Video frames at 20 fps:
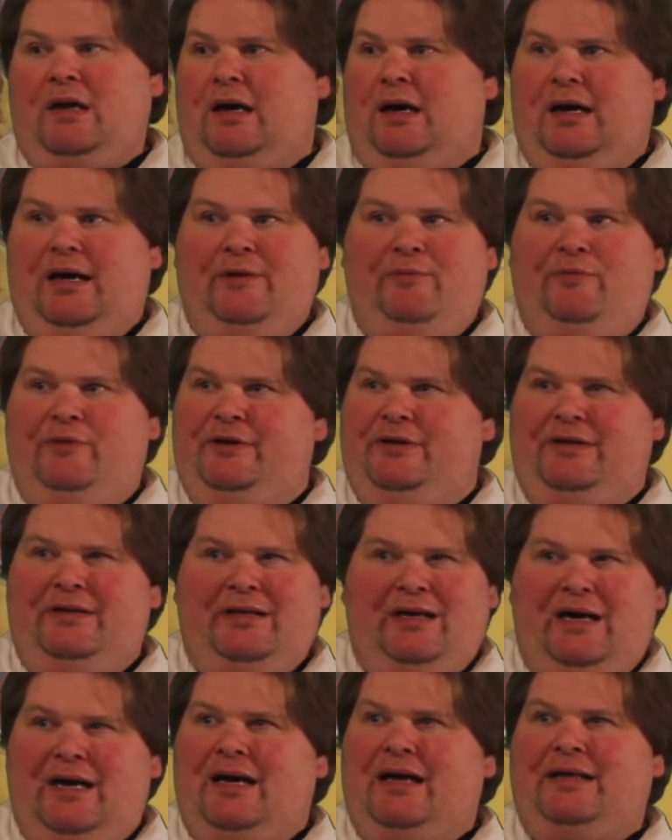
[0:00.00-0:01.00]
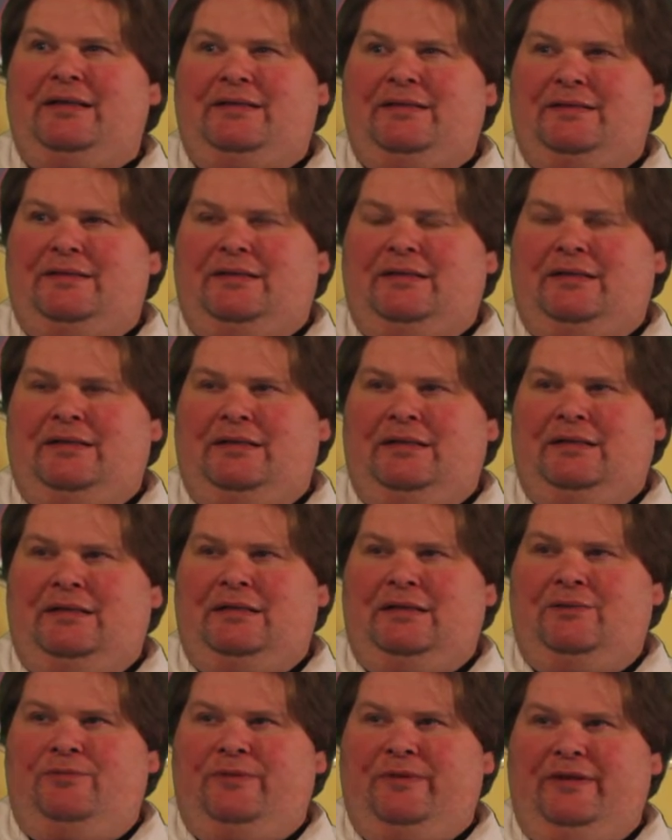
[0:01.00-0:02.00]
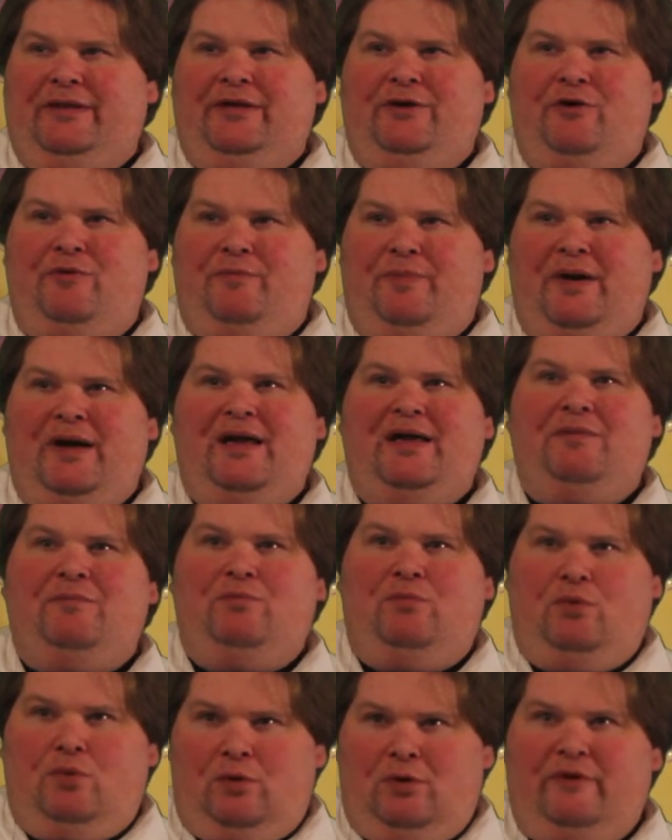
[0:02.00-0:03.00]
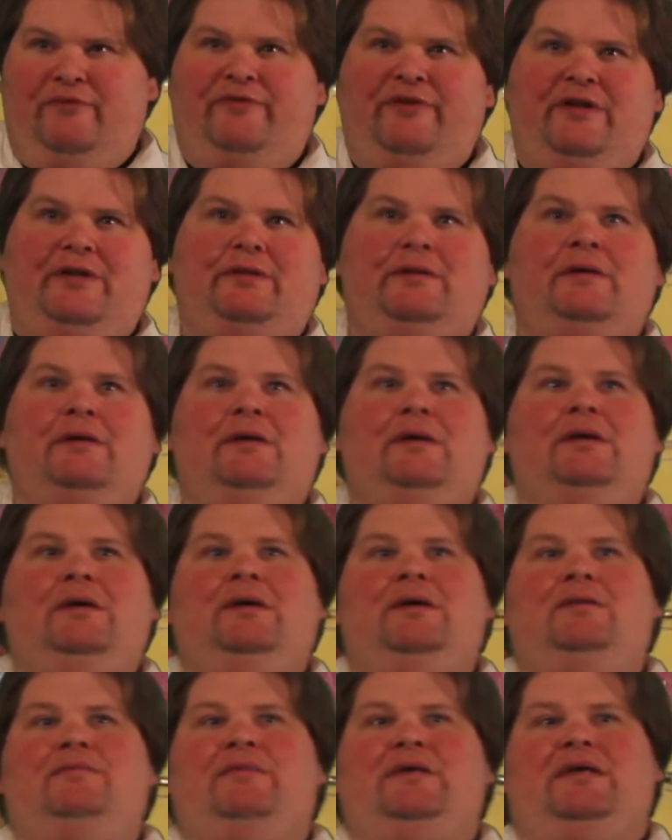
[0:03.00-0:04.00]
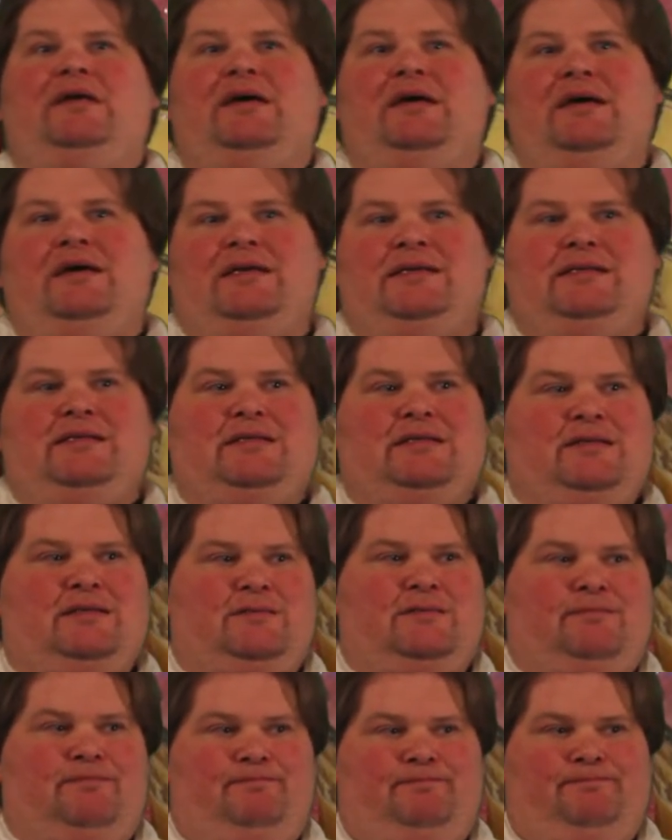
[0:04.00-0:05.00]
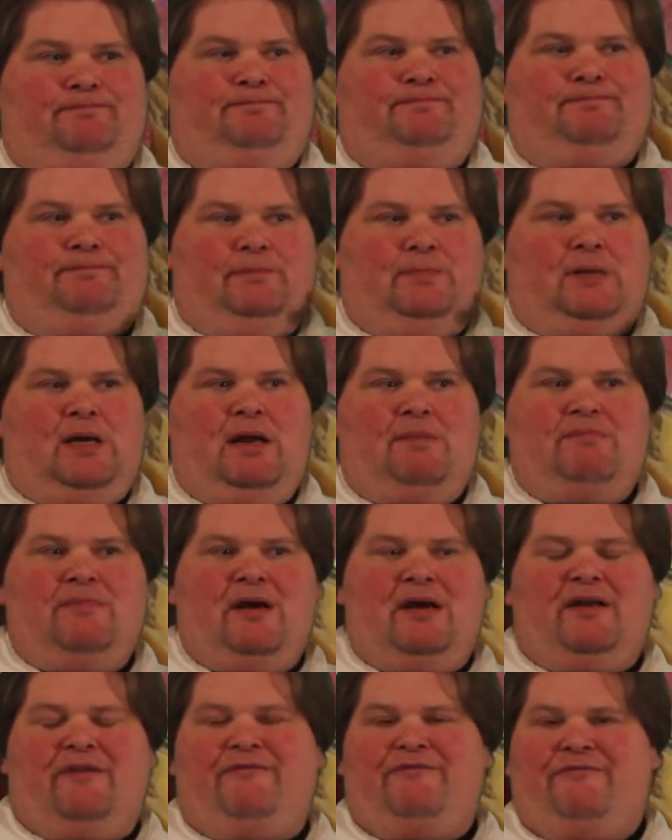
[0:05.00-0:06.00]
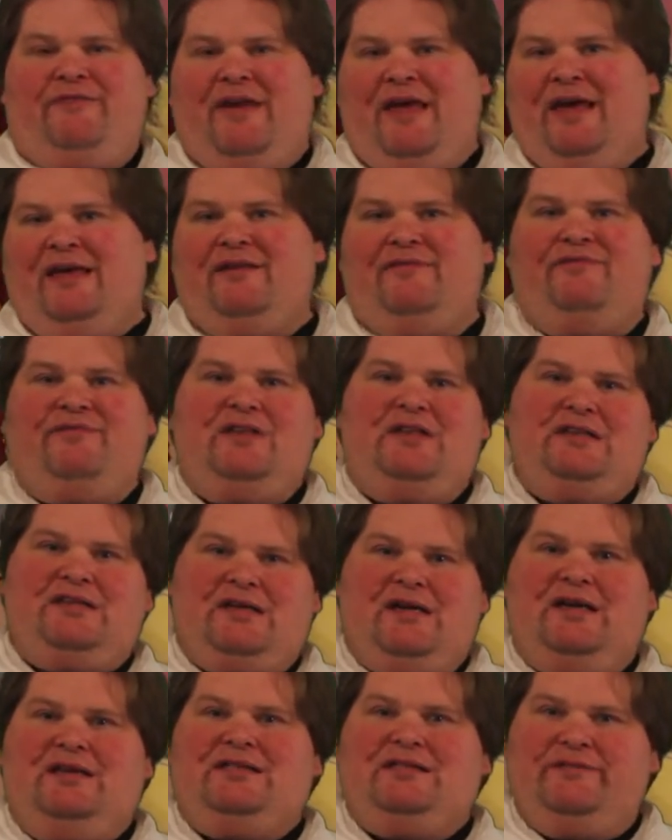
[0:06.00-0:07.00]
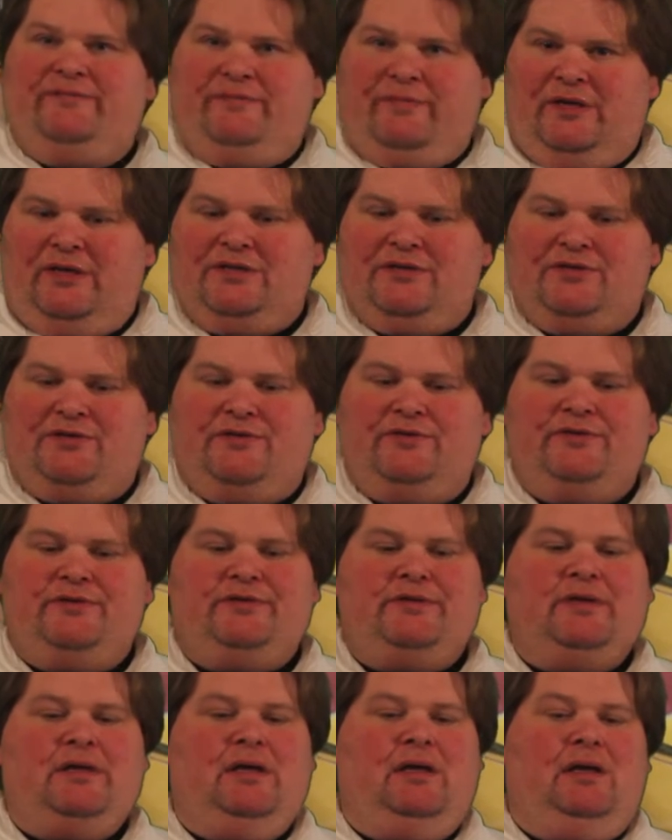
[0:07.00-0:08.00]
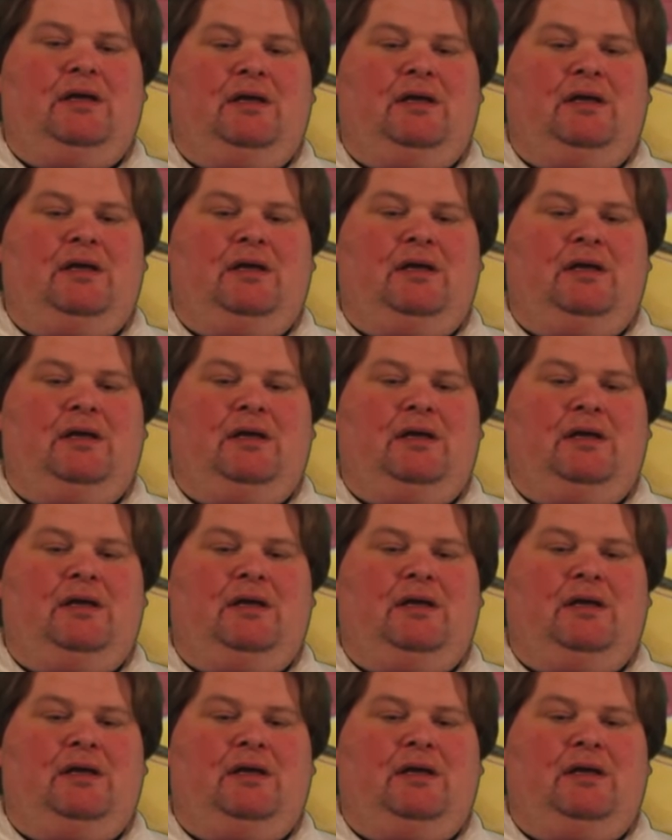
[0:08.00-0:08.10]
I would not uh, really go buying more of it because I'm not a fan of these kinds of monsters.